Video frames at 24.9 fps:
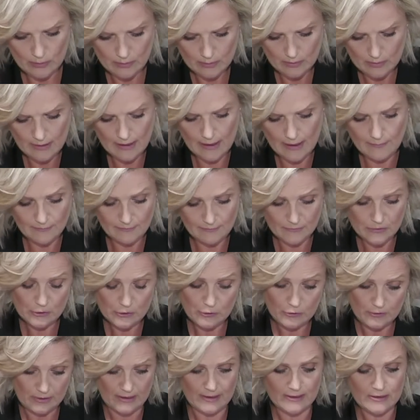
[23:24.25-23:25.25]

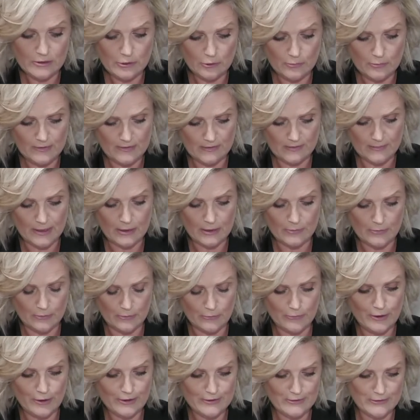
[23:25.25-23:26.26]
Yeah, Taubmans Malamute
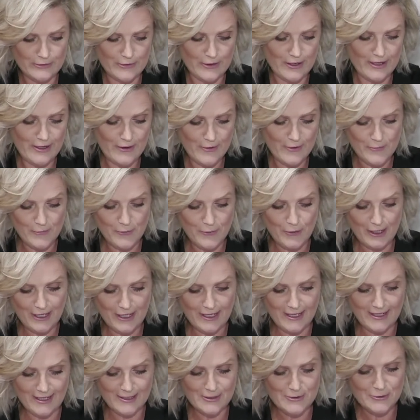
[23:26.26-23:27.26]
works. Sorry, I'm
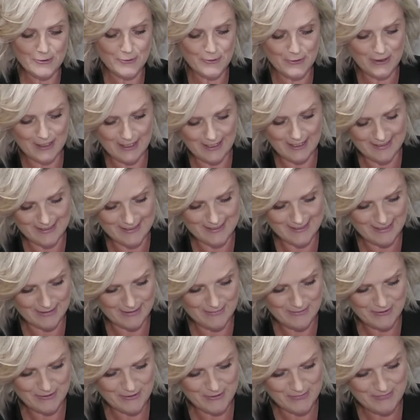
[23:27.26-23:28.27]
working and talking at the same
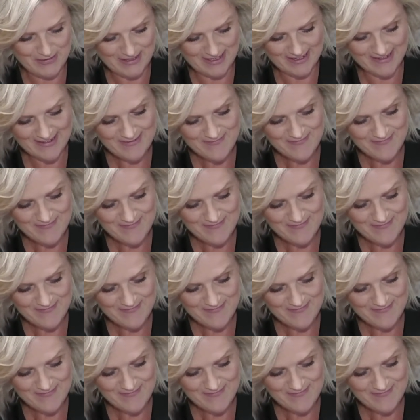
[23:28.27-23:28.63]
time here.